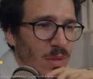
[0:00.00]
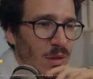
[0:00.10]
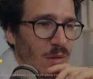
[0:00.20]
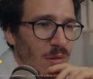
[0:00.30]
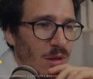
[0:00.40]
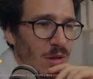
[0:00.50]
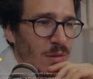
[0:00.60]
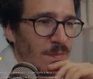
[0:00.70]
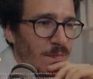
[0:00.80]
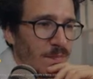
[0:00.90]
Okay.
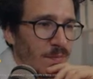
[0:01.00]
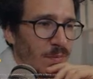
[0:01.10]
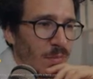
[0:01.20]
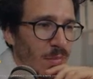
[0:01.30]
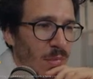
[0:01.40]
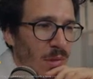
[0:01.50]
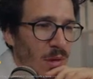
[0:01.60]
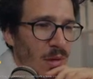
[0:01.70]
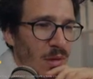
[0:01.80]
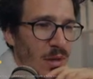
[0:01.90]

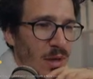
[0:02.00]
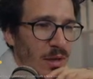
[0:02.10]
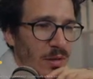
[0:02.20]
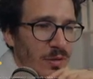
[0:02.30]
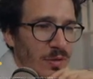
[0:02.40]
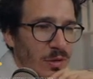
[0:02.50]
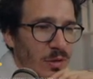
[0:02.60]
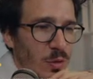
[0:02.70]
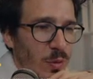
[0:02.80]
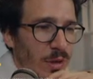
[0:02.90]
The icon is not
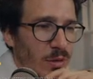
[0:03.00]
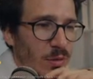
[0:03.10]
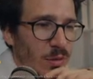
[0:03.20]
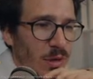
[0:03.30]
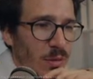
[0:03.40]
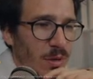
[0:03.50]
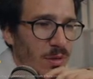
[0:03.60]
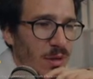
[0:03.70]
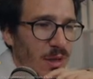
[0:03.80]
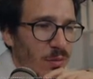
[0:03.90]
square, don't care
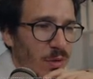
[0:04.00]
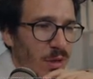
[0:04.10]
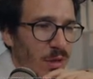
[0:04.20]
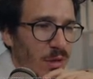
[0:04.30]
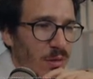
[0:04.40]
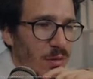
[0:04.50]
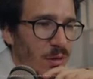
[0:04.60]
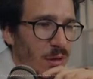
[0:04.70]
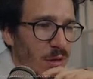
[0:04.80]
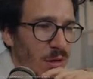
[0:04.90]
about that right now.
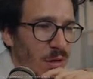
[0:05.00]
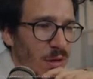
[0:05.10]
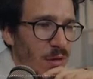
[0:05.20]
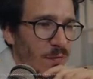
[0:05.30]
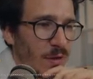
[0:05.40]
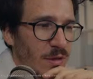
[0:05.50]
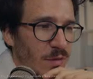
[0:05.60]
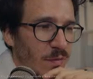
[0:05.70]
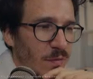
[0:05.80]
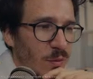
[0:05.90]
The fixed
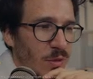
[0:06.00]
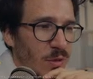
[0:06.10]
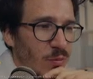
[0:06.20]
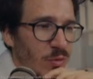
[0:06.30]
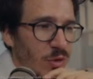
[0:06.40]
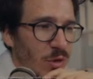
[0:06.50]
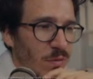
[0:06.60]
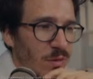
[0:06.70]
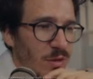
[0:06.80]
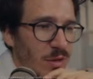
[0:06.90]
and fluid
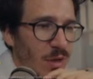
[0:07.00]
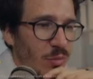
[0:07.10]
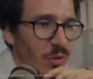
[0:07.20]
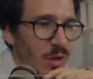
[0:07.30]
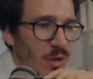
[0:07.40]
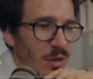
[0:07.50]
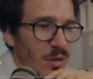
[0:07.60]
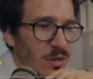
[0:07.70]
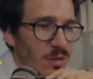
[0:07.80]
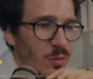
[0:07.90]
resolvers are
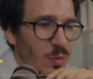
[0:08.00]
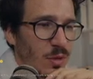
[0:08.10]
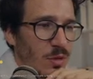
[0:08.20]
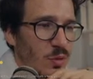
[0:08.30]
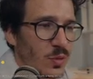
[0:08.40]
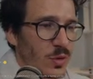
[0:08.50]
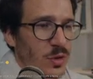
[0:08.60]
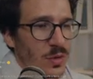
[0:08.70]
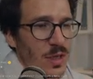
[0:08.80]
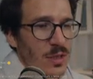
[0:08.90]
deprecated. Sw switch
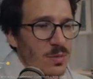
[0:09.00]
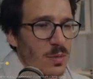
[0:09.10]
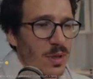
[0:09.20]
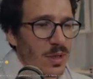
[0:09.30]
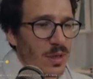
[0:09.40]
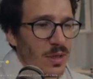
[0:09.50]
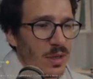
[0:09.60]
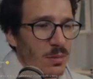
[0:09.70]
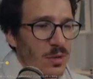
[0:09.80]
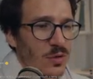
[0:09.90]
to Gatsby plugin
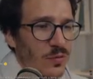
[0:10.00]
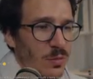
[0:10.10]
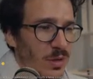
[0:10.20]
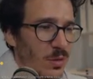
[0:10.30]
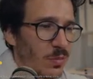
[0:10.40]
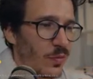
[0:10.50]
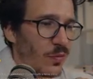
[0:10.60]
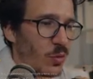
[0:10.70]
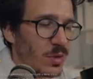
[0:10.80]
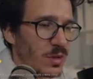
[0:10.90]
image for better
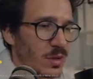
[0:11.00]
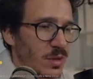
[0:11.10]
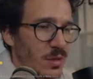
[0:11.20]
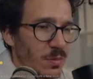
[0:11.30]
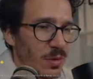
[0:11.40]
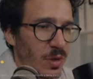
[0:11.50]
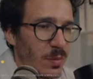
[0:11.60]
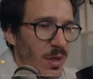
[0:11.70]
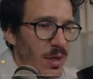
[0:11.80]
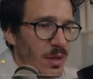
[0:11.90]
performance and a simpler
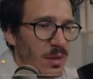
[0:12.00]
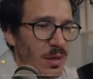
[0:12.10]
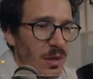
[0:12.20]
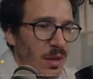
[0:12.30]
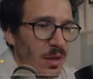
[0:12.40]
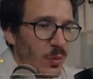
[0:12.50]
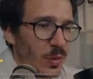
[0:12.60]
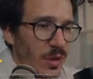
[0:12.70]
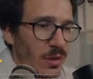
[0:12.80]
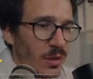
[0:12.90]
API. We
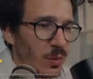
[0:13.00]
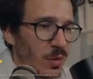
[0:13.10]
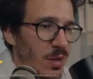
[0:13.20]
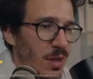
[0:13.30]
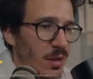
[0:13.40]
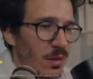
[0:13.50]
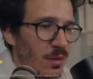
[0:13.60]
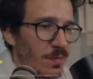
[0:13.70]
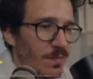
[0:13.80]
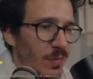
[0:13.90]
can deal with that
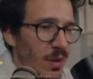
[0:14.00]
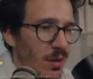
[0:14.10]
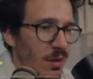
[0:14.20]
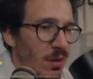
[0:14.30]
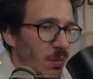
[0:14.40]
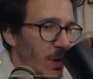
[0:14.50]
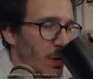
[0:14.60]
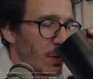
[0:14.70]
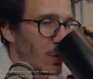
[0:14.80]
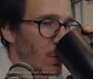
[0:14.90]
in a little bit.